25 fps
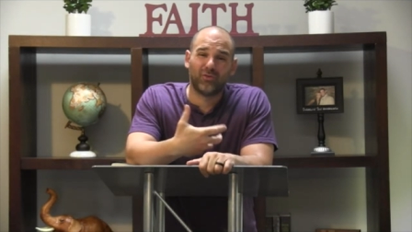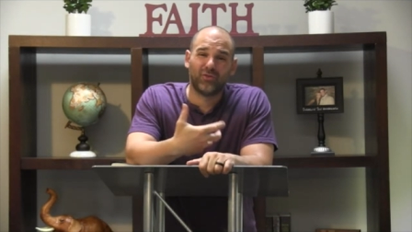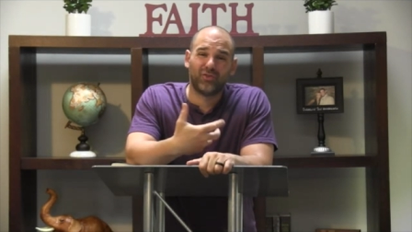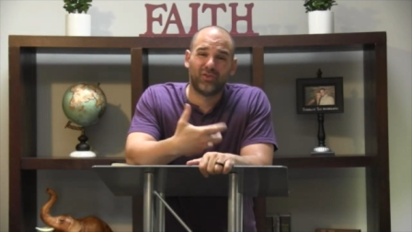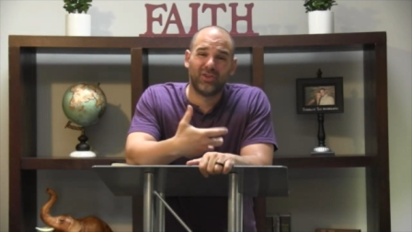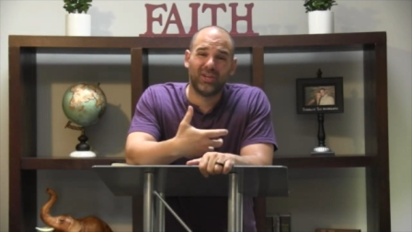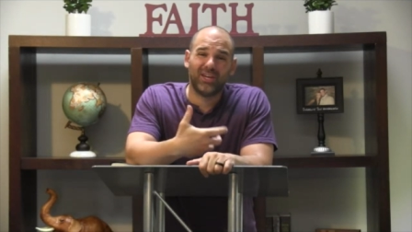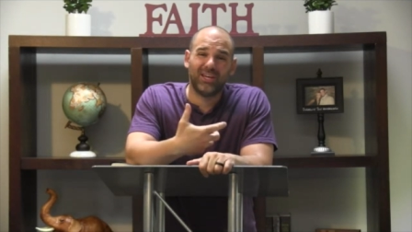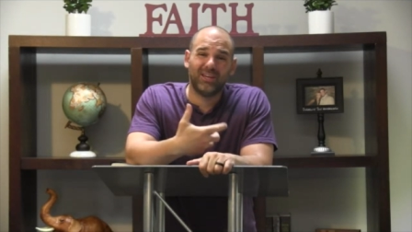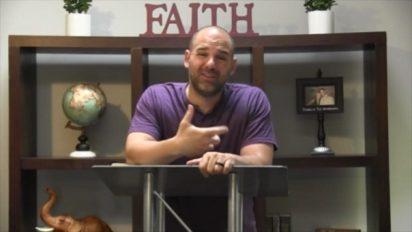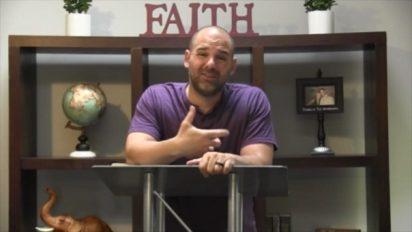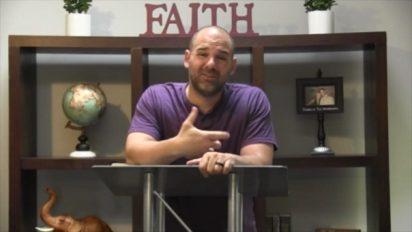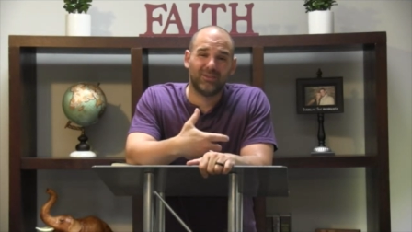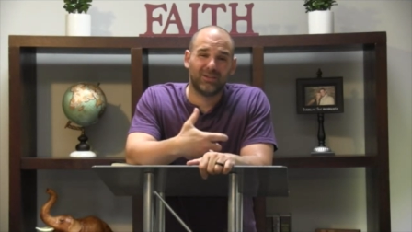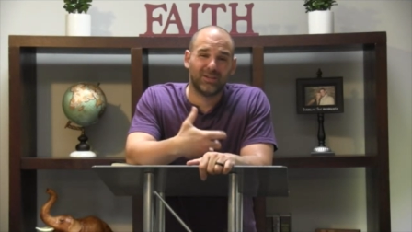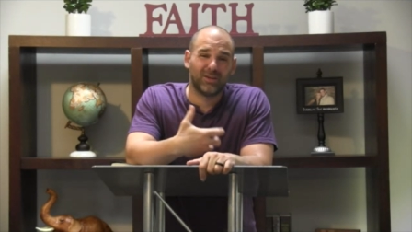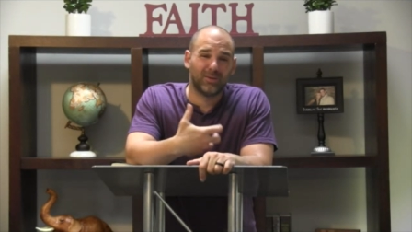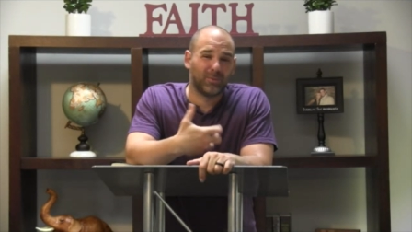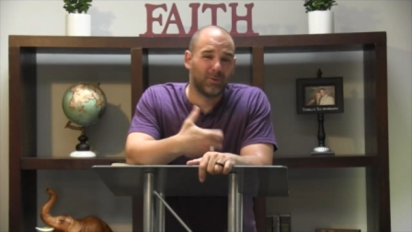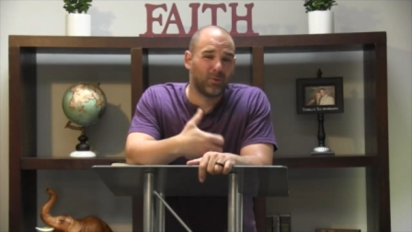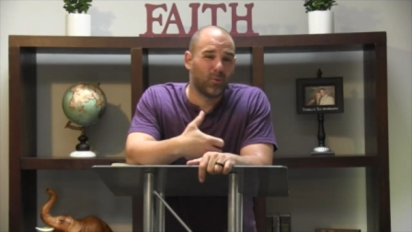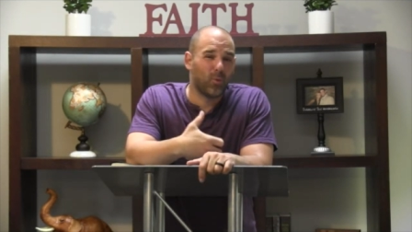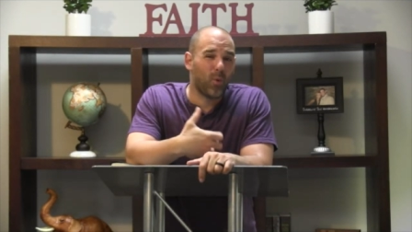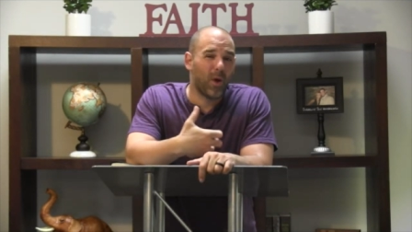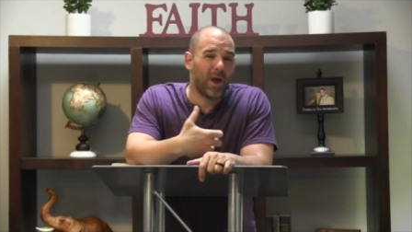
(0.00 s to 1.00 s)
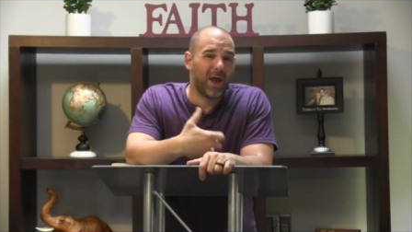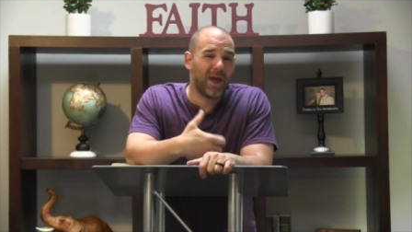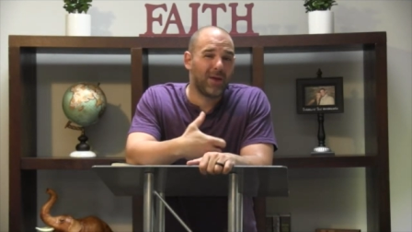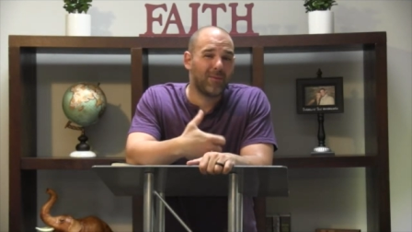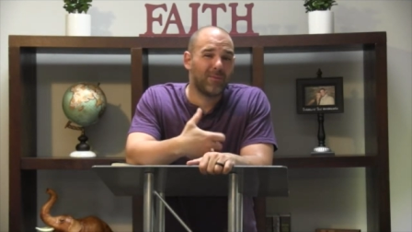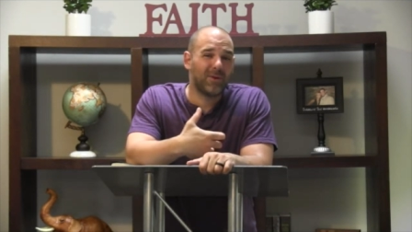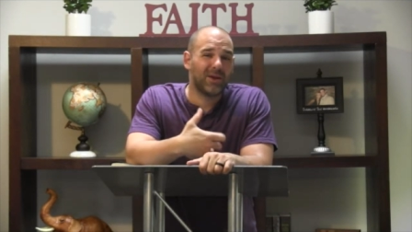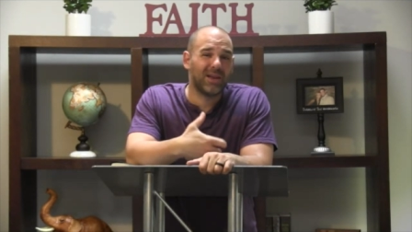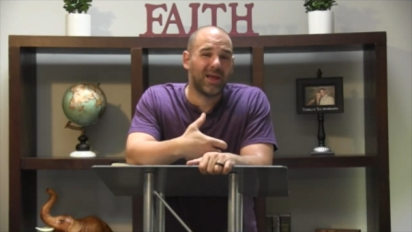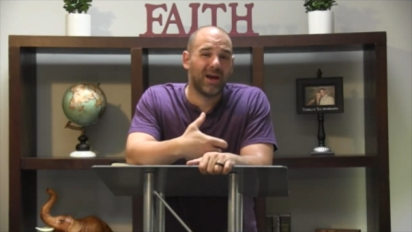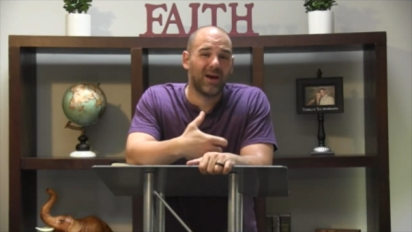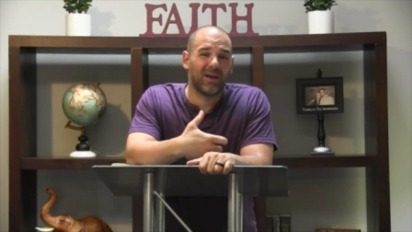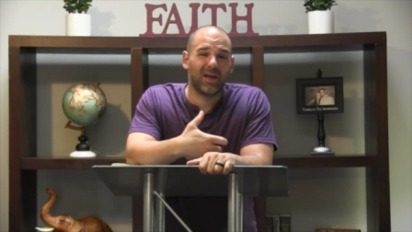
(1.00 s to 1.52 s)
sins that have been weighing
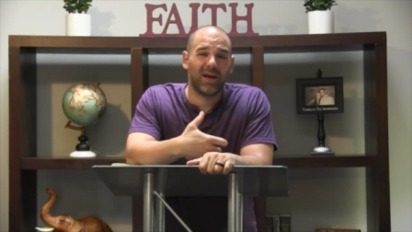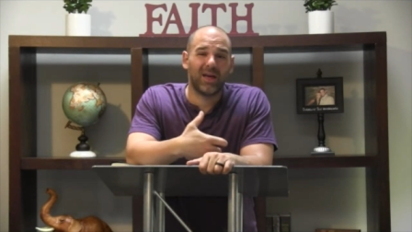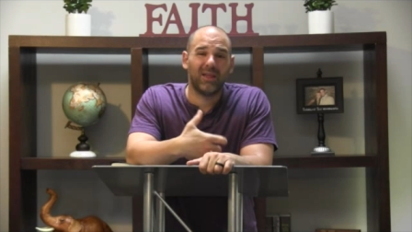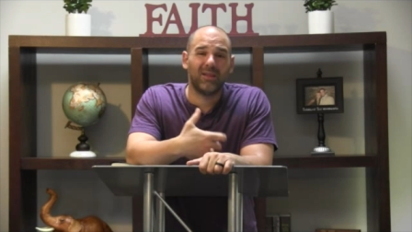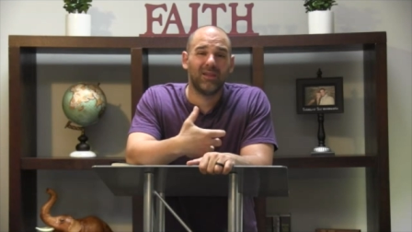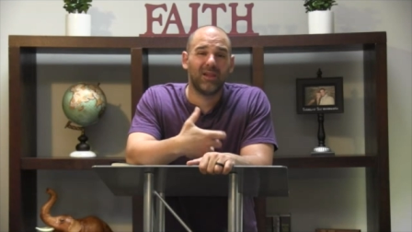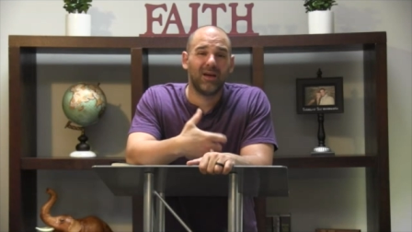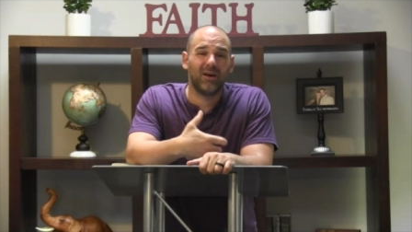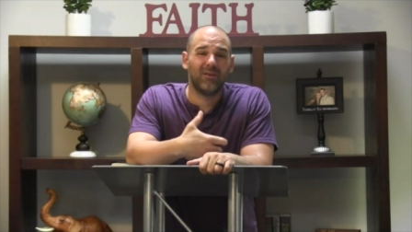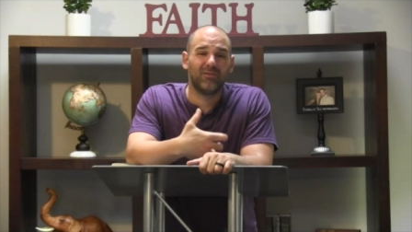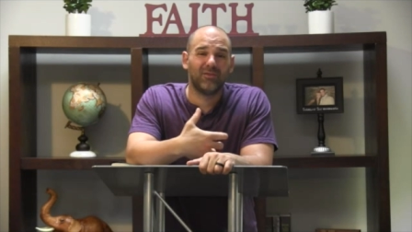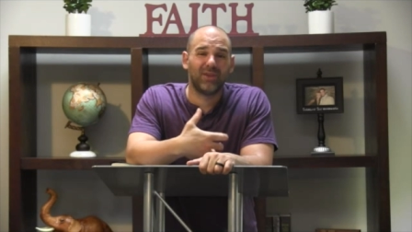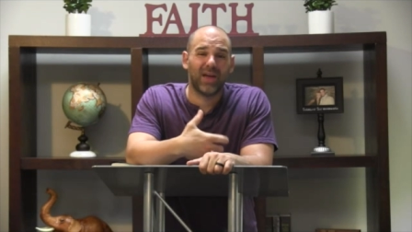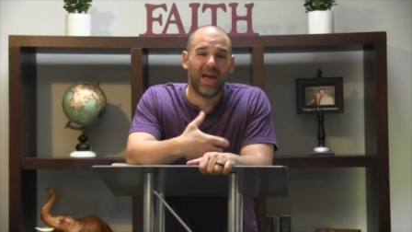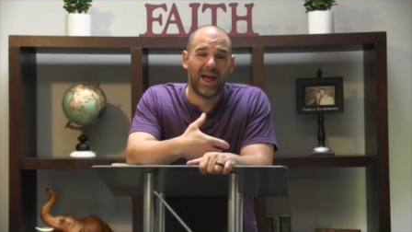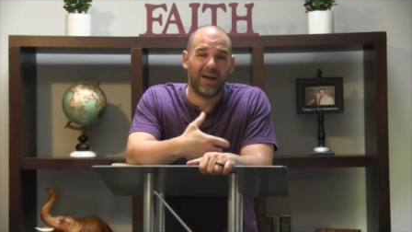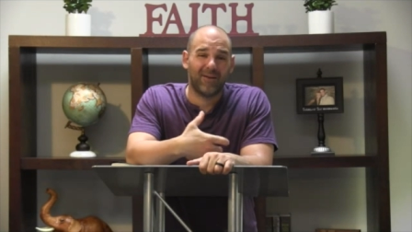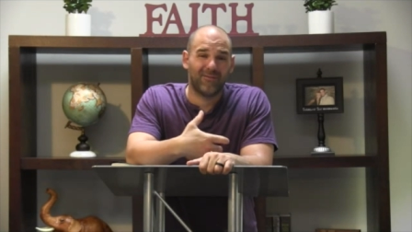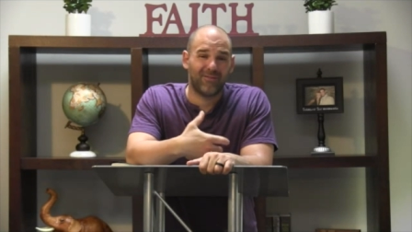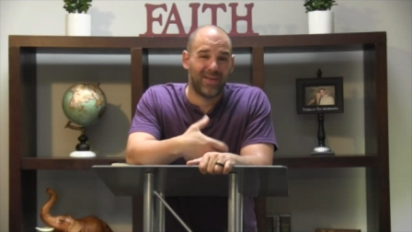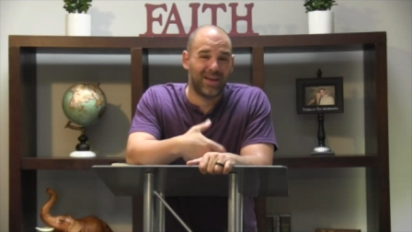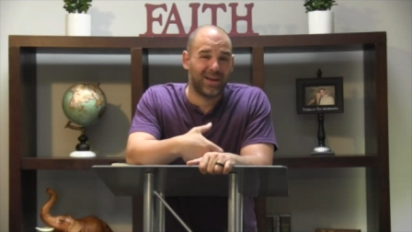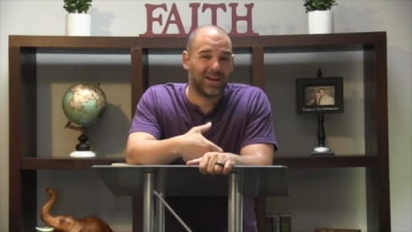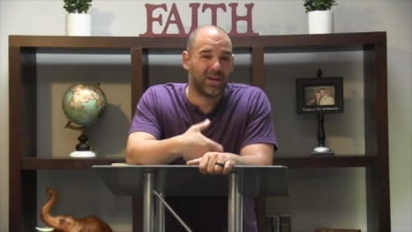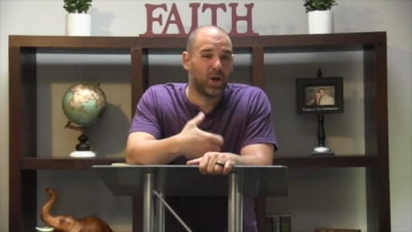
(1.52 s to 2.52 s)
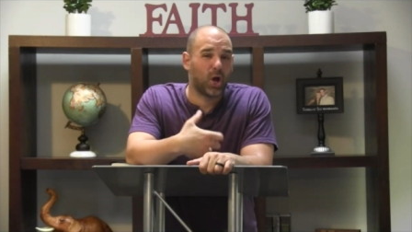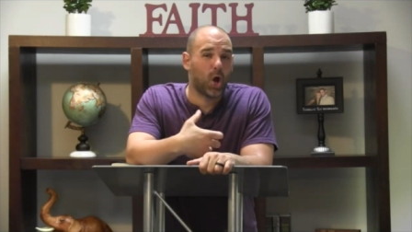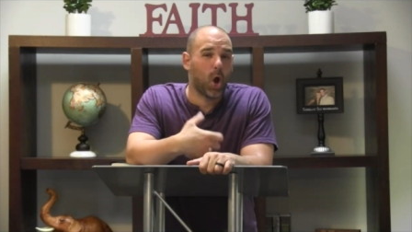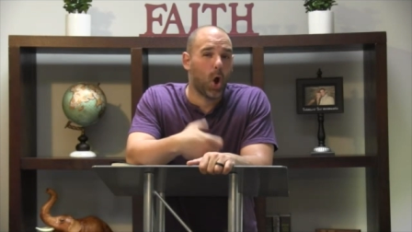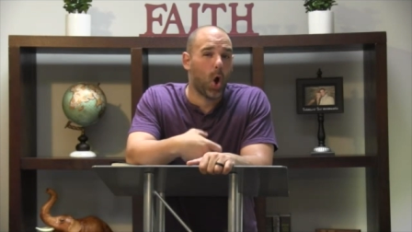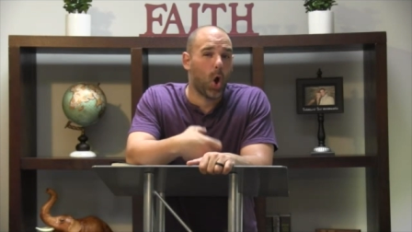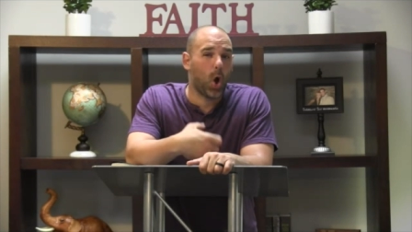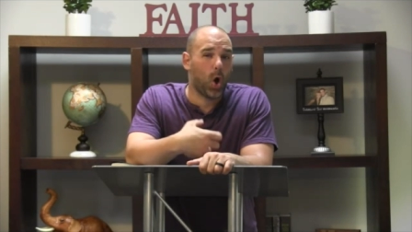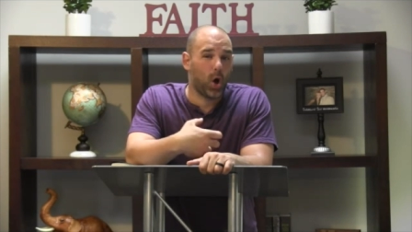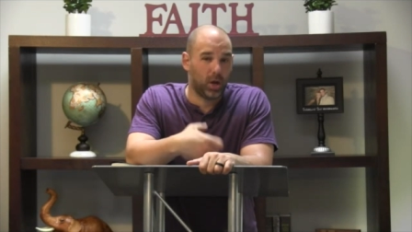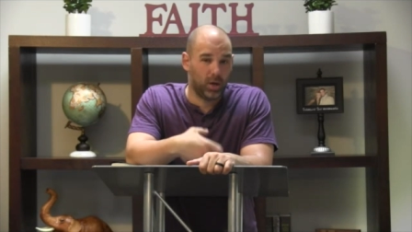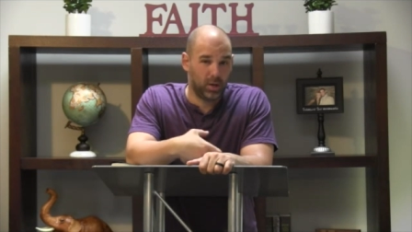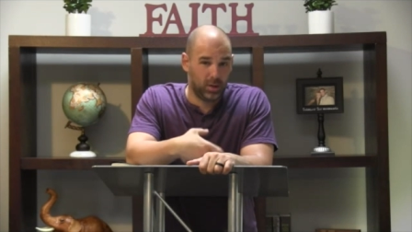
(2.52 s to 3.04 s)
me down, I'd love to have that
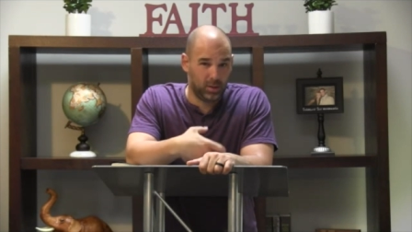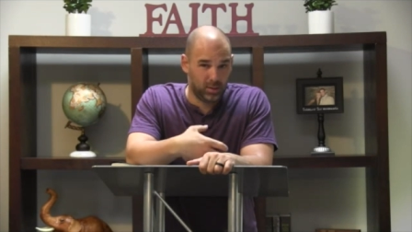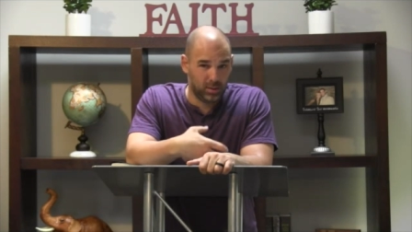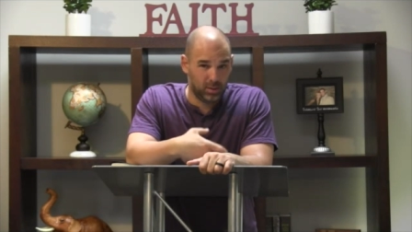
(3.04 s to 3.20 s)
gone.